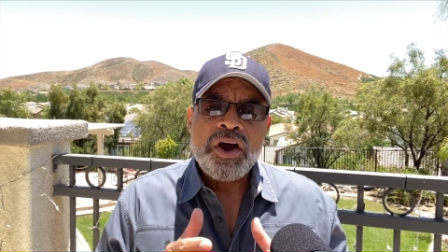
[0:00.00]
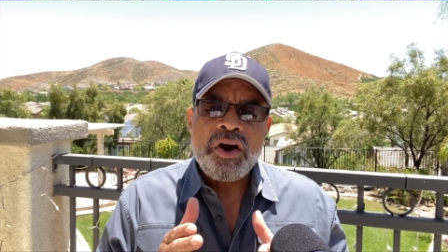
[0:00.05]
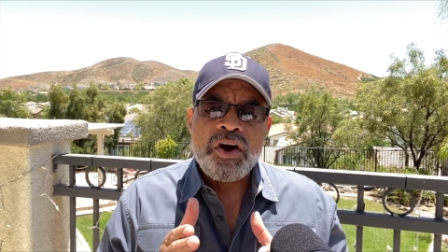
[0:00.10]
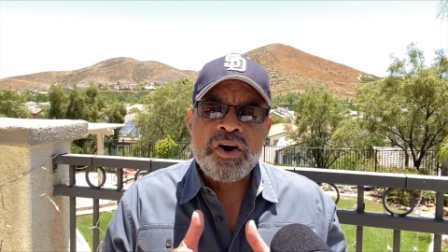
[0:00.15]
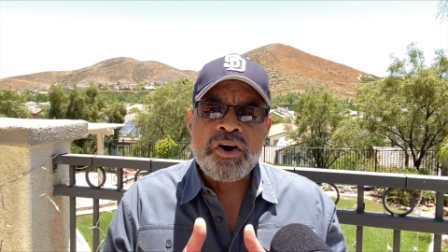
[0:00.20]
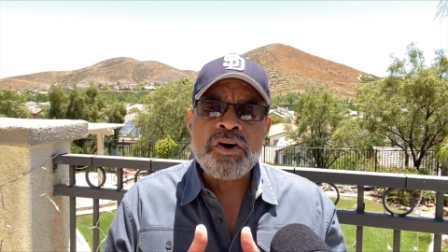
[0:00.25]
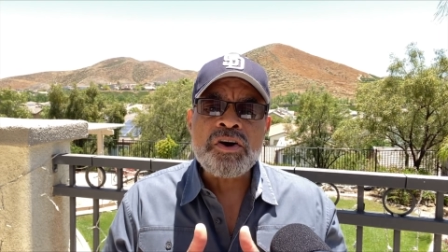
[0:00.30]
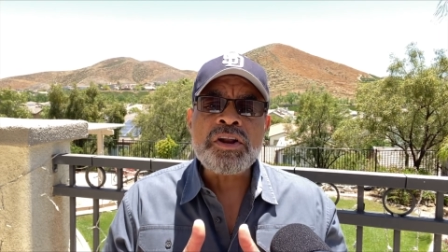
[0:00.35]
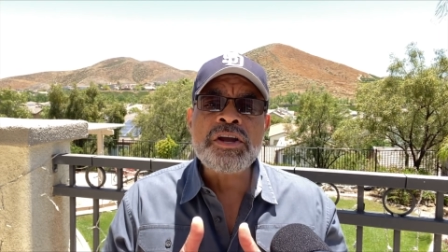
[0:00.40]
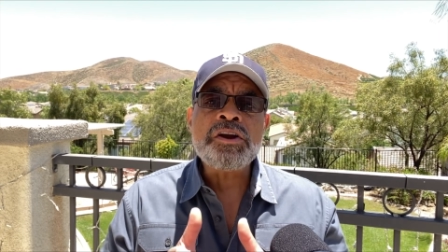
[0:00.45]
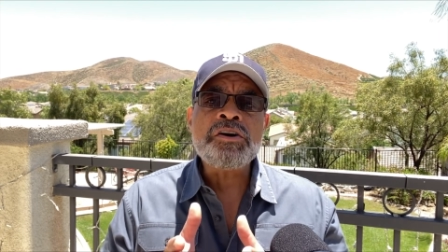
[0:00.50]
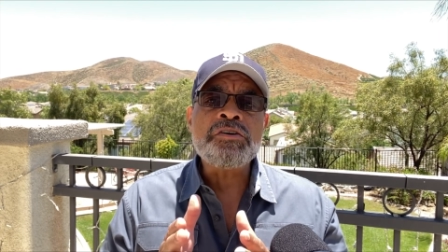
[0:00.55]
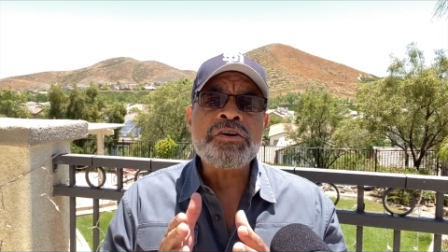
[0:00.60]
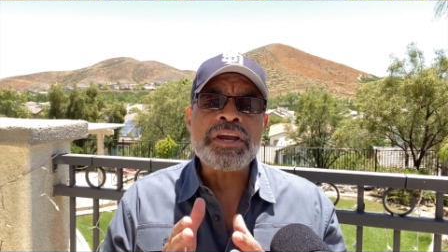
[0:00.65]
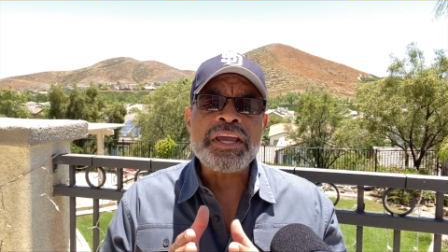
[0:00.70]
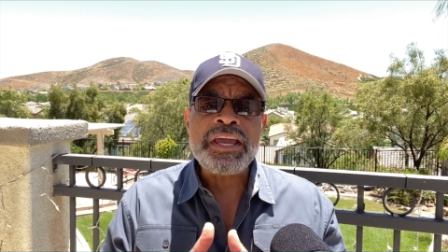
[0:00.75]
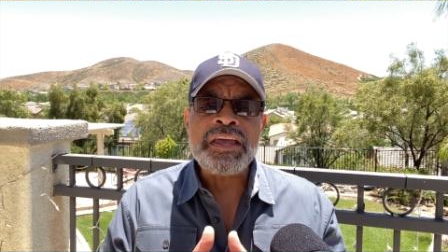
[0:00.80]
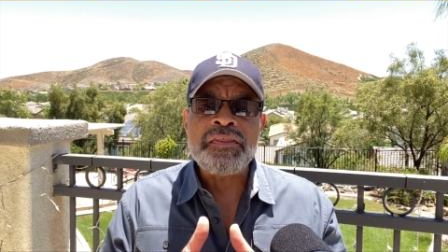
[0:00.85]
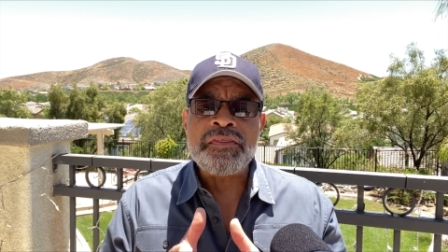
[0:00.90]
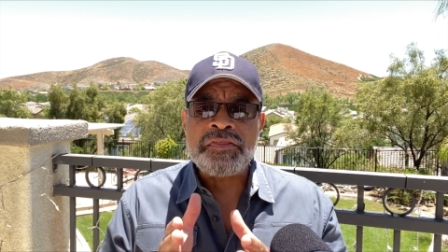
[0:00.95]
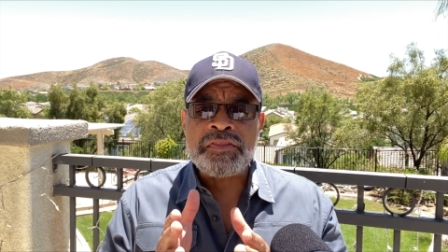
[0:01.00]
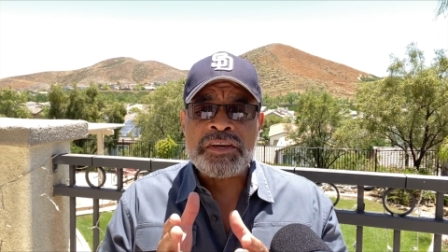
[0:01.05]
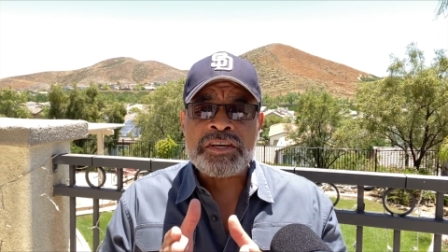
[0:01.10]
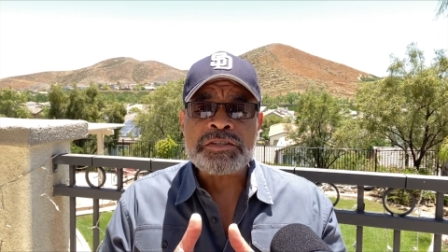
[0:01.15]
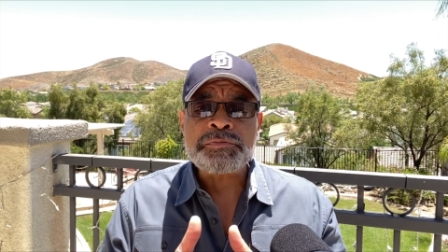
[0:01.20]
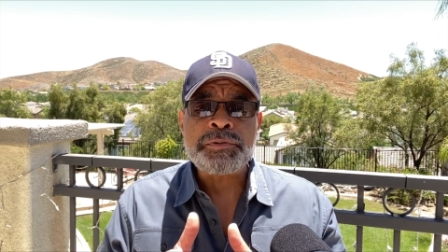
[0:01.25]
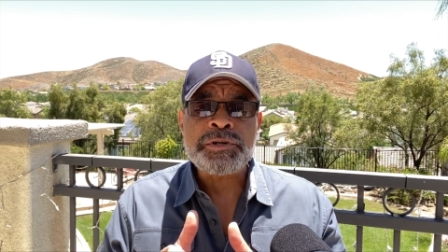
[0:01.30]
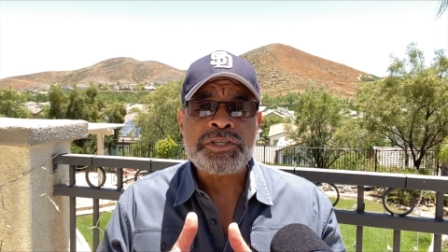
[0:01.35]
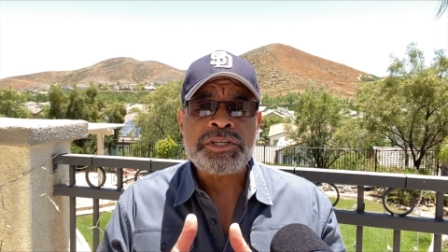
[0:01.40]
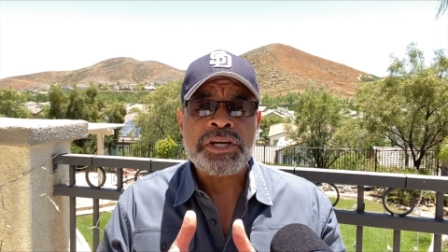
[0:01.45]
Earlier in
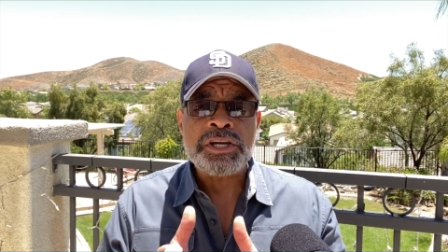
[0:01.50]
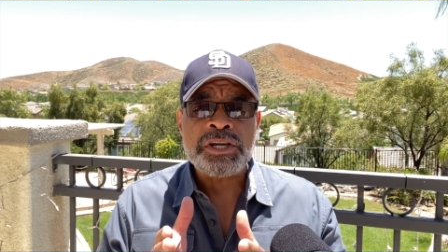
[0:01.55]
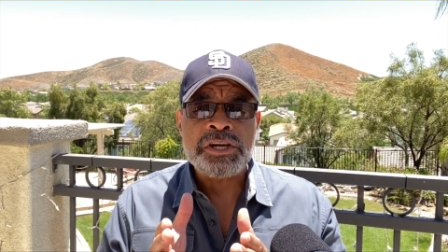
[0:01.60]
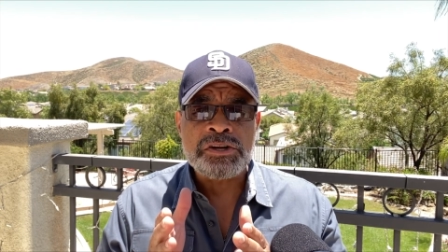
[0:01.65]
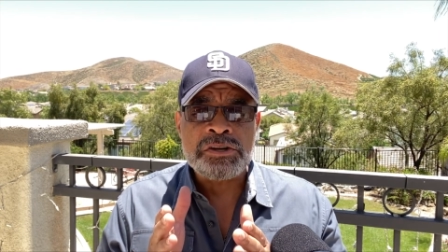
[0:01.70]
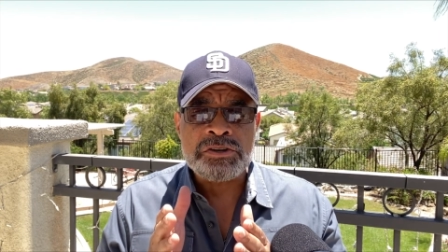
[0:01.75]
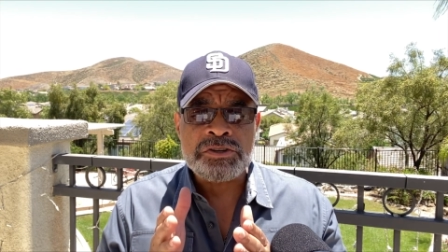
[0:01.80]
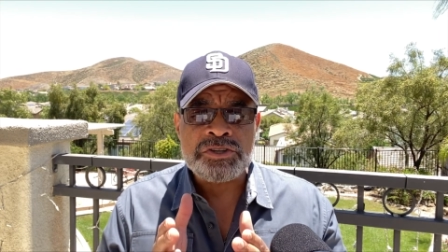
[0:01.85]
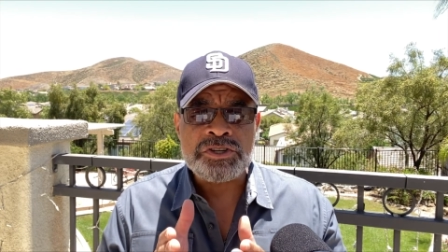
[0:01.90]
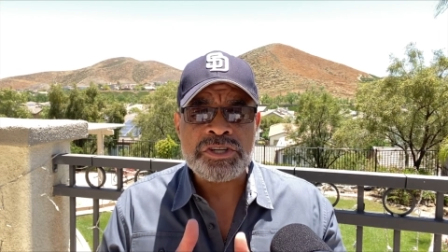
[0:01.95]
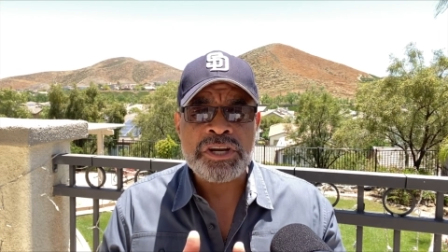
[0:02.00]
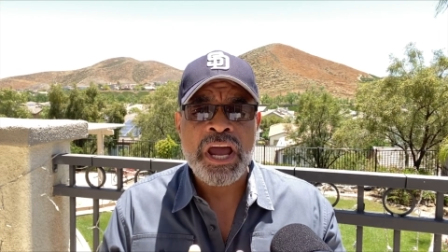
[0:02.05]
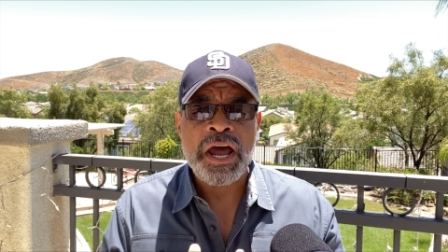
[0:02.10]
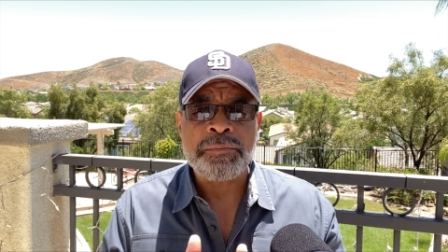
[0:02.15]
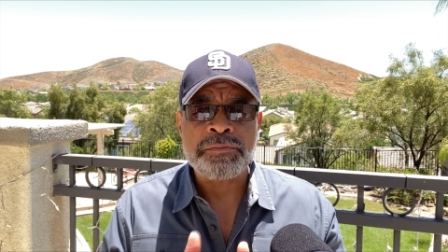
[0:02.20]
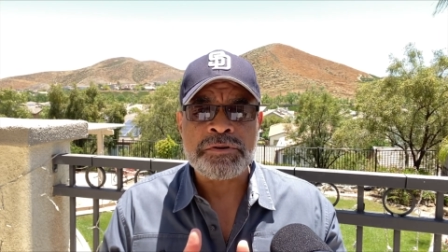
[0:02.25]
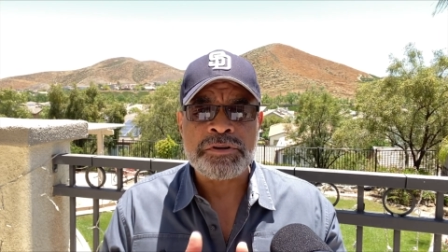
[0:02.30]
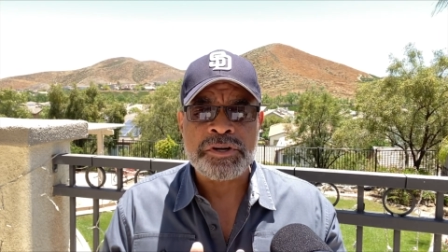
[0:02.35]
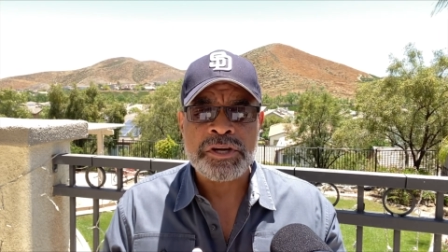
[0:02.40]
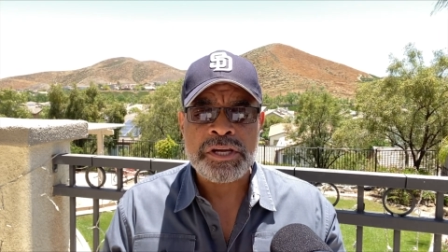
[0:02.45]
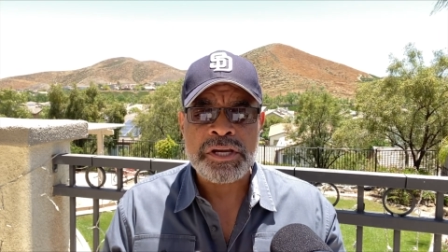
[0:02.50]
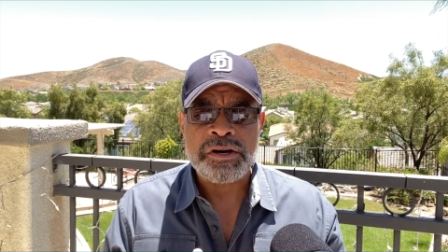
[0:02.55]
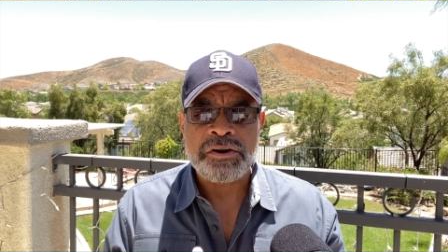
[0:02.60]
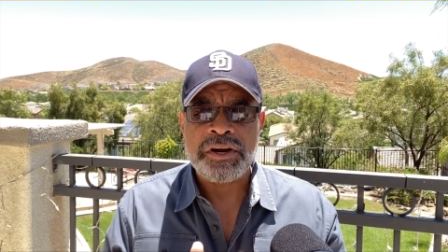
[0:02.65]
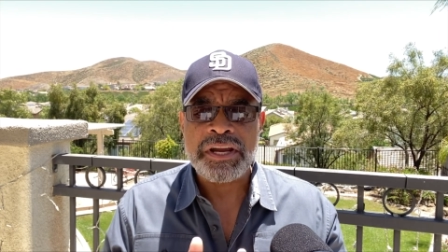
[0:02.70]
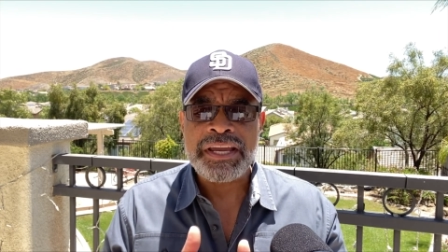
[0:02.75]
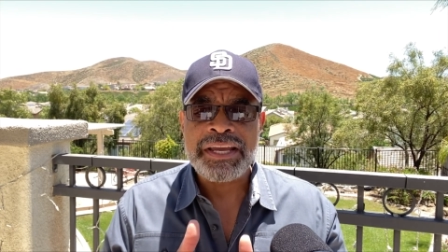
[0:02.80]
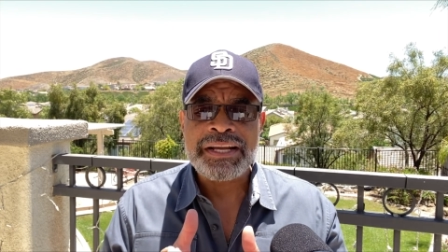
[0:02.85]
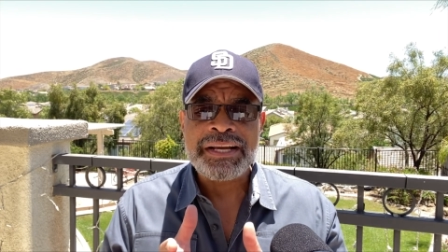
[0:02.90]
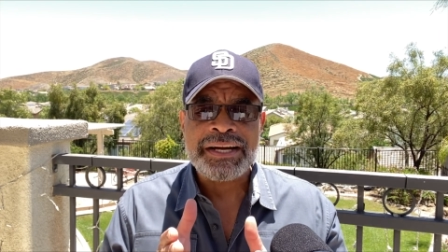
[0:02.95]
this particular chapter here
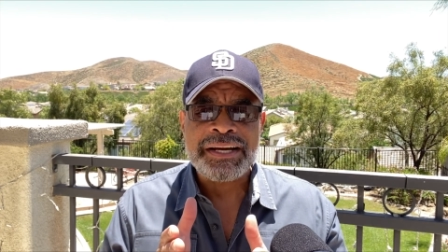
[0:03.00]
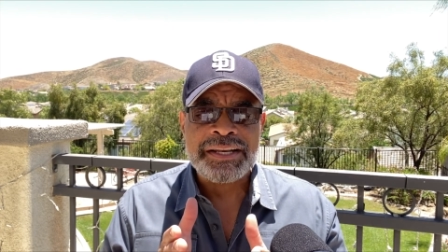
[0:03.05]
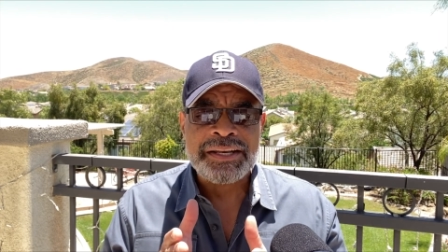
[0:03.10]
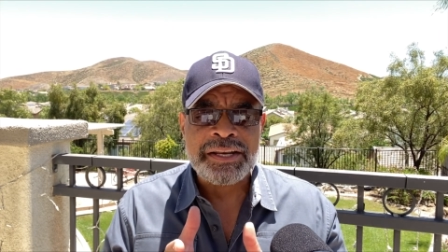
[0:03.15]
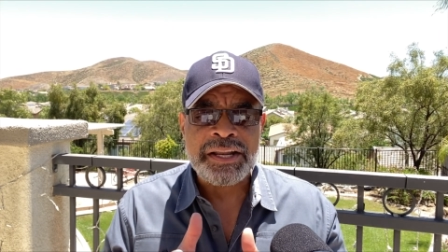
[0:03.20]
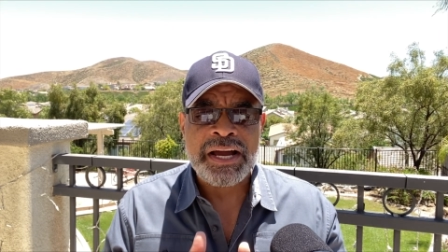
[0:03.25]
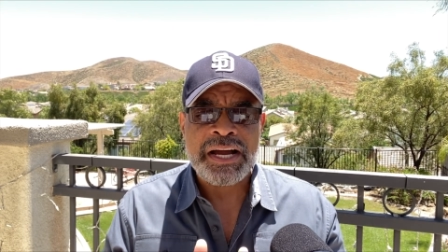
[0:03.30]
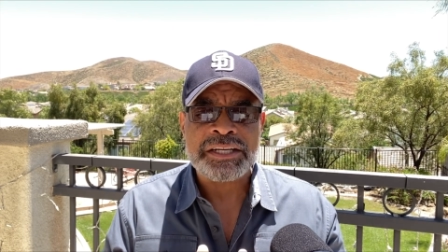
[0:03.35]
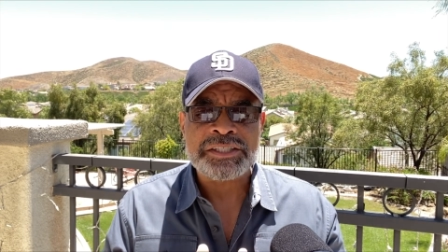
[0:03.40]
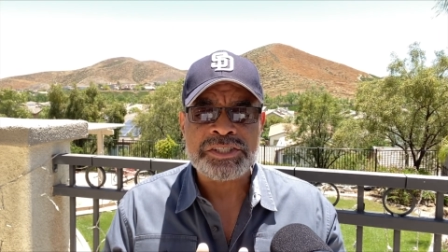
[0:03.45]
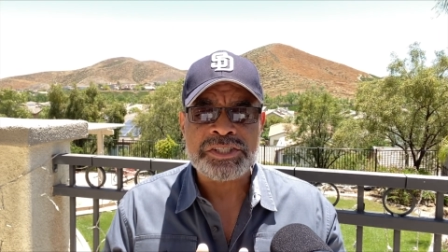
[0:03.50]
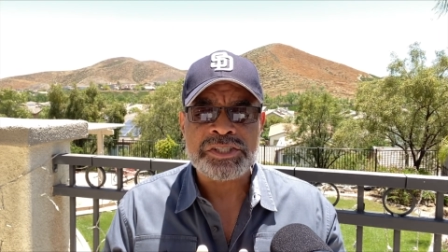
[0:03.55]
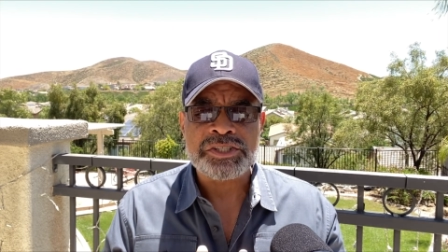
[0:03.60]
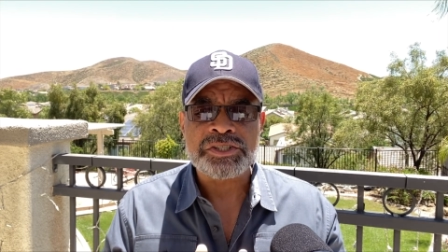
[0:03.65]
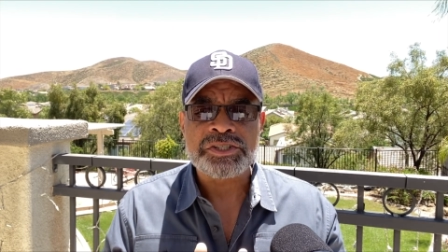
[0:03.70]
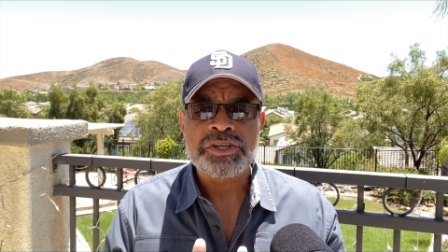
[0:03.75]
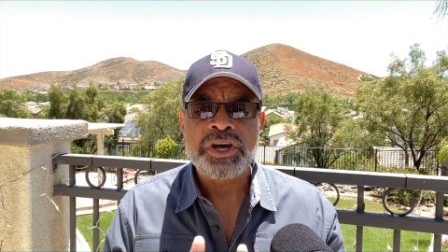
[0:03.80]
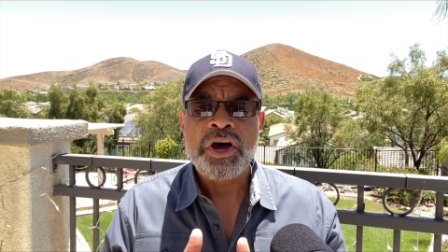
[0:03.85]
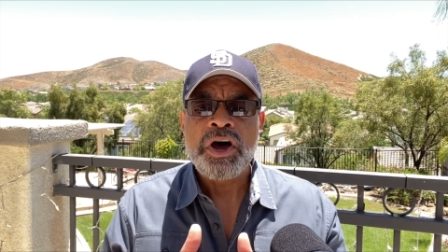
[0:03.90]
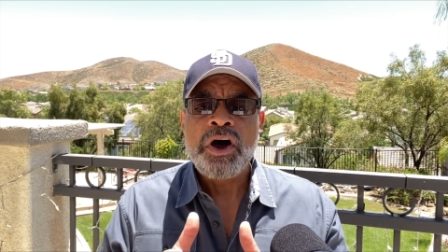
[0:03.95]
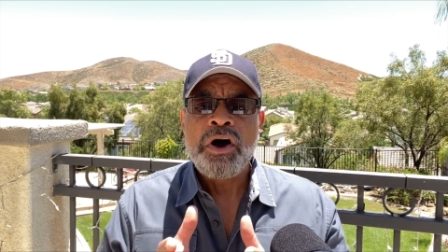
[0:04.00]
in Colossians,